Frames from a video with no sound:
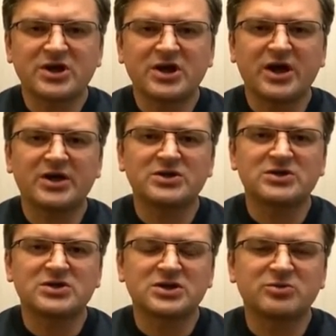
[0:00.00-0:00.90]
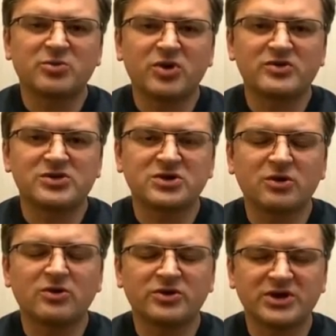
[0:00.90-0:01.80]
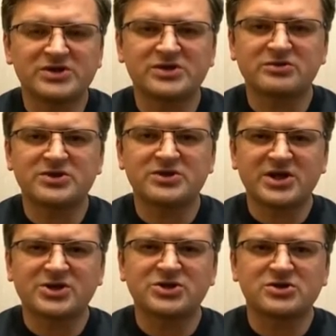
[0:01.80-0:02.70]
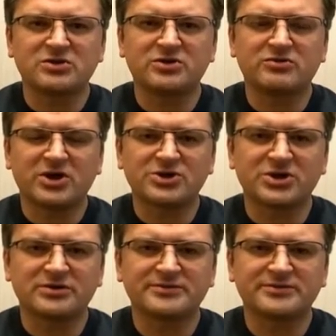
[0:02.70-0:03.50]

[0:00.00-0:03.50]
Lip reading: and imposing all necessary sanctions on Russia.